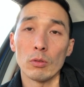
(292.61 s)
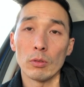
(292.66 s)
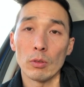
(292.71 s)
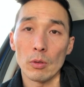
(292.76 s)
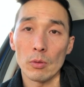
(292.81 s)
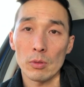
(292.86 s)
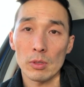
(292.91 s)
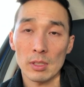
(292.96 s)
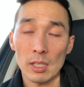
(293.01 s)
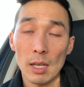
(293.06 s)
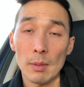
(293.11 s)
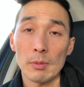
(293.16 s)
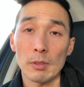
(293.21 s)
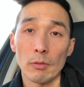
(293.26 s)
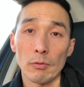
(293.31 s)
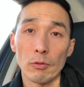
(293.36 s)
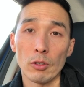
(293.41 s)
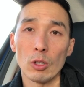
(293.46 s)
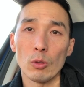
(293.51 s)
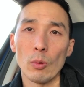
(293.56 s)
those types of
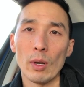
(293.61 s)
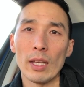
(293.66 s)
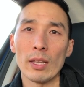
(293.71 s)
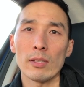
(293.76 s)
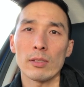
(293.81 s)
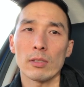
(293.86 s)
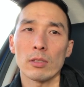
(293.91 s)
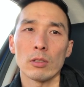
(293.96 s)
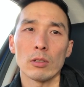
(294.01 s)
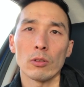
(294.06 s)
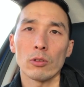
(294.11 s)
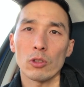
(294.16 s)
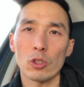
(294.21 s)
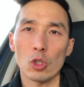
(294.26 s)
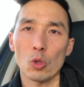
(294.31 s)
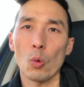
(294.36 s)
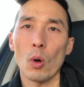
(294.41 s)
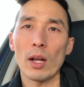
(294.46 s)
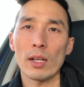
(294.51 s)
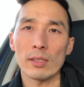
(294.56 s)
free weights you know the
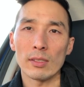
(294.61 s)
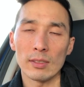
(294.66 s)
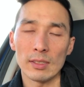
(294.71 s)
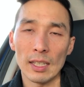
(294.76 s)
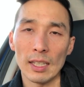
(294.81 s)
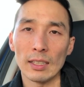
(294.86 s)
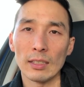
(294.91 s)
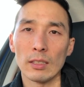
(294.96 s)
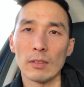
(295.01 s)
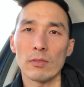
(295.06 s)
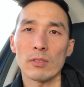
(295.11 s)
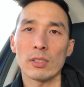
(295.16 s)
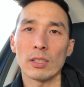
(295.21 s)
squats the deadlifts